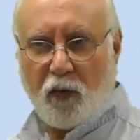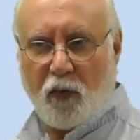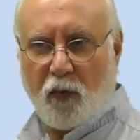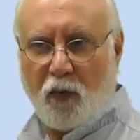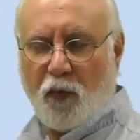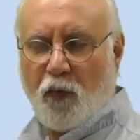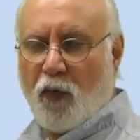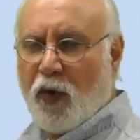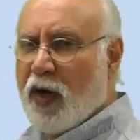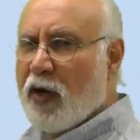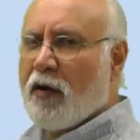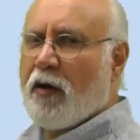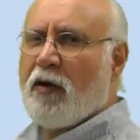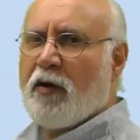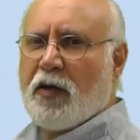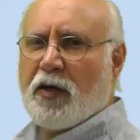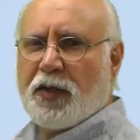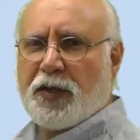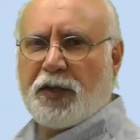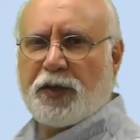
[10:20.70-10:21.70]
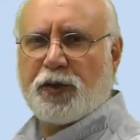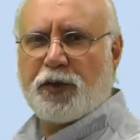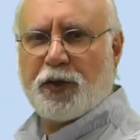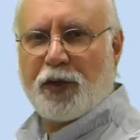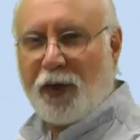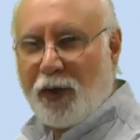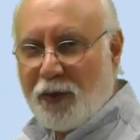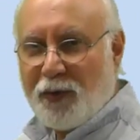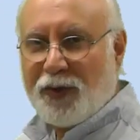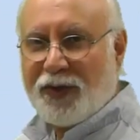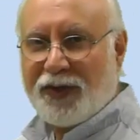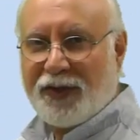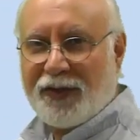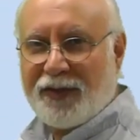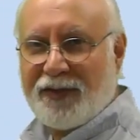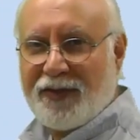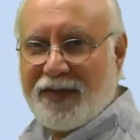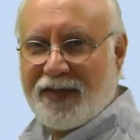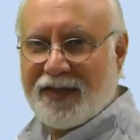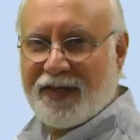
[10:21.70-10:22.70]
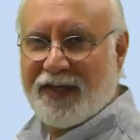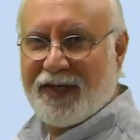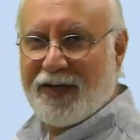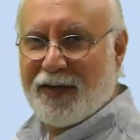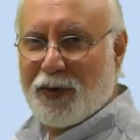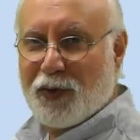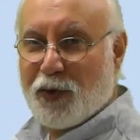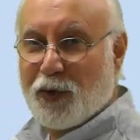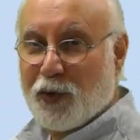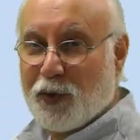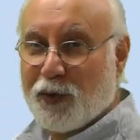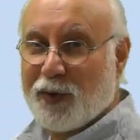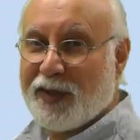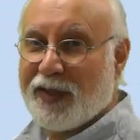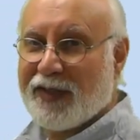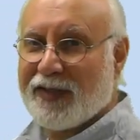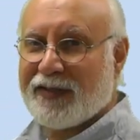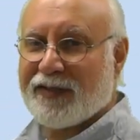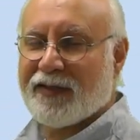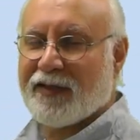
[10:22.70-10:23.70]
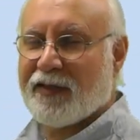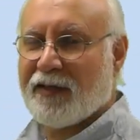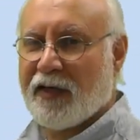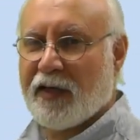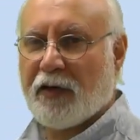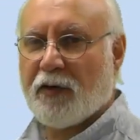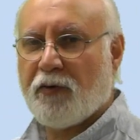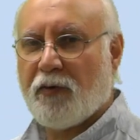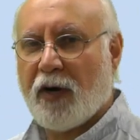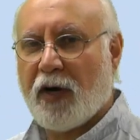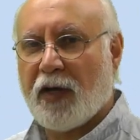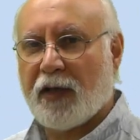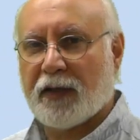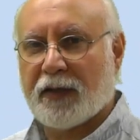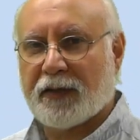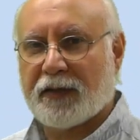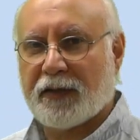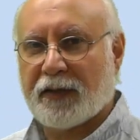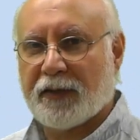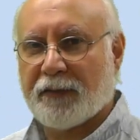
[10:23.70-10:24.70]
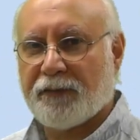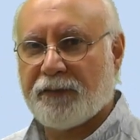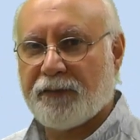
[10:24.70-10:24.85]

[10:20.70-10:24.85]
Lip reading: Where are the solutions to this inequality?